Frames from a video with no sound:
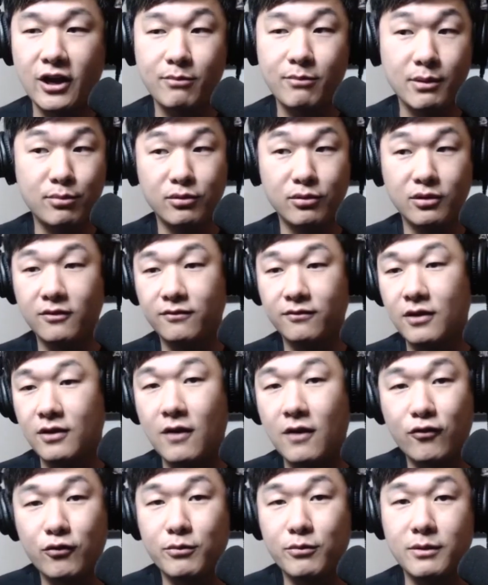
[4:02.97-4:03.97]
People have
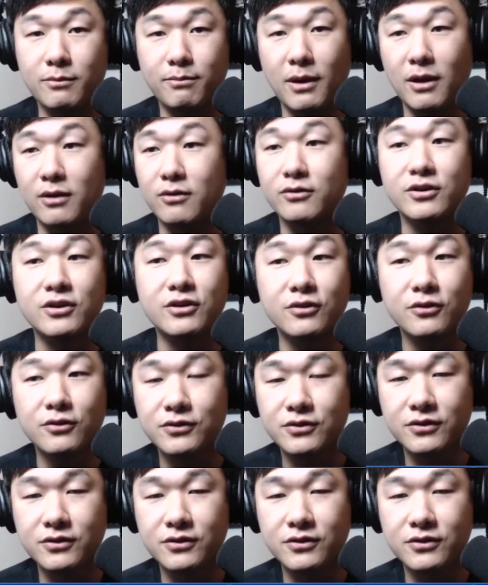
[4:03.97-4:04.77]
offered me better deals.